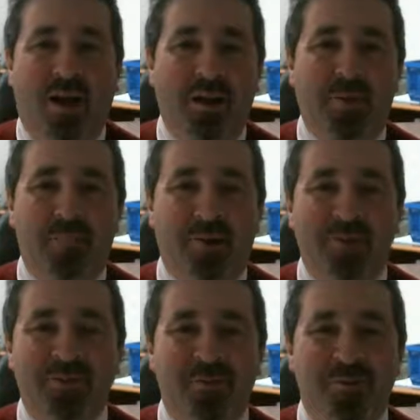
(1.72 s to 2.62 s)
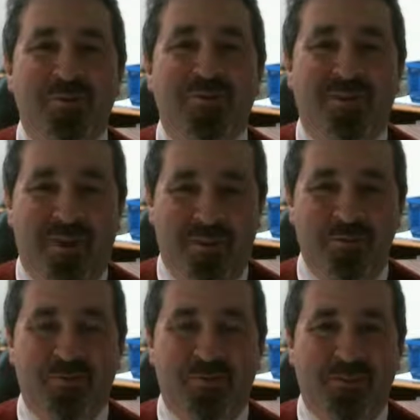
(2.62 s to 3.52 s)
I am Mark Stewart. Thank you
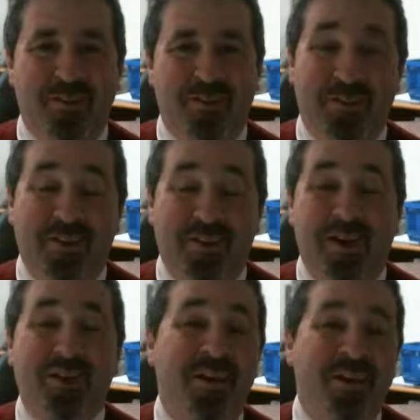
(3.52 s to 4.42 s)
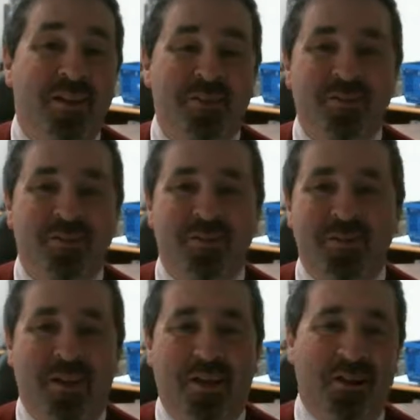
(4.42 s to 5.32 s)
for attending again. This is the
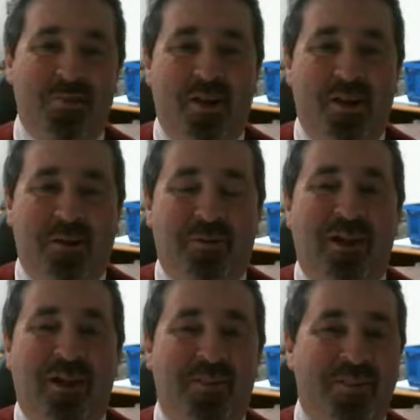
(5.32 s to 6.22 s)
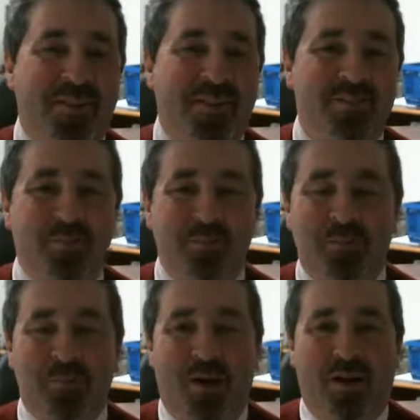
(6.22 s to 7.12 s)
Daily Fire, and this
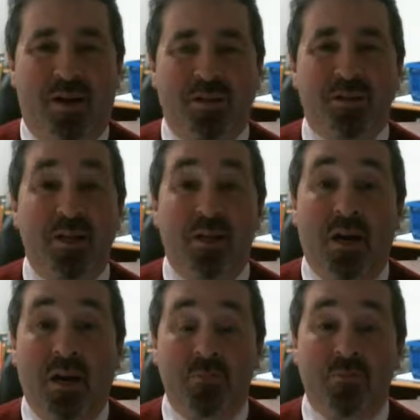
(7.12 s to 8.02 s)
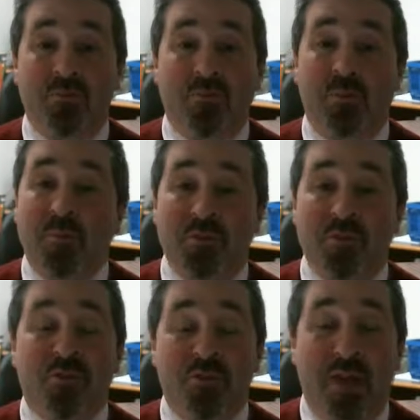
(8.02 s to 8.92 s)
response comes from
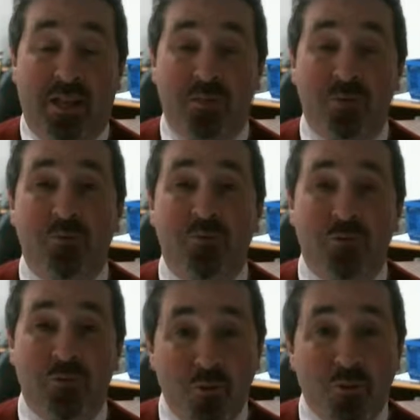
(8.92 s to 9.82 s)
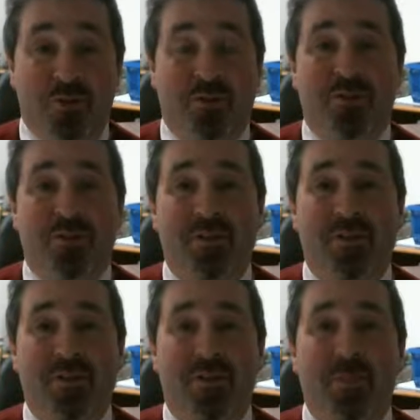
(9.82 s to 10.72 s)
an astute student.
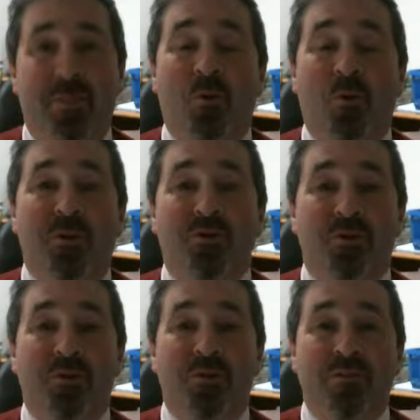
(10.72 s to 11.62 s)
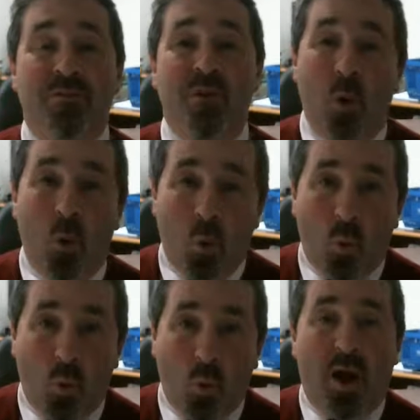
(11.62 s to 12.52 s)
The question,
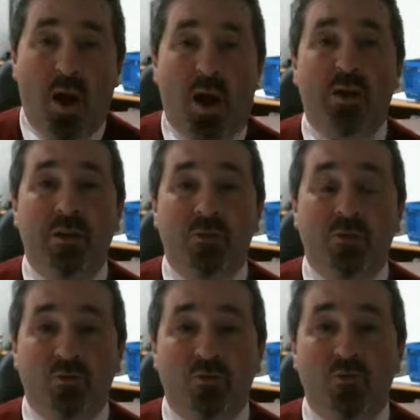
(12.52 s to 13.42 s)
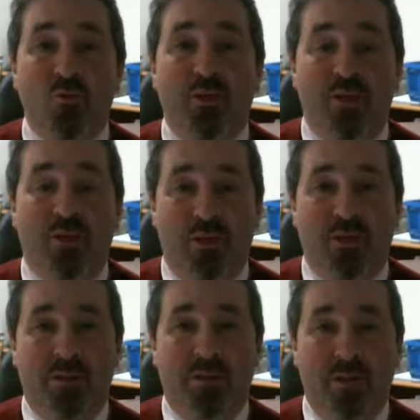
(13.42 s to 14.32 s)
why do we
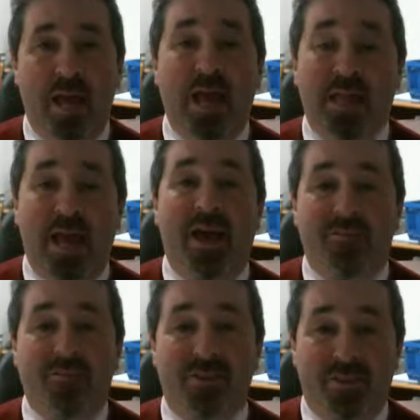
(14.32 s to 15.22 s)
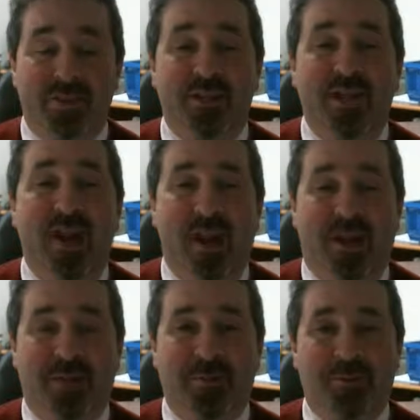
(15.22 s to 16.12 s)
need an FDA?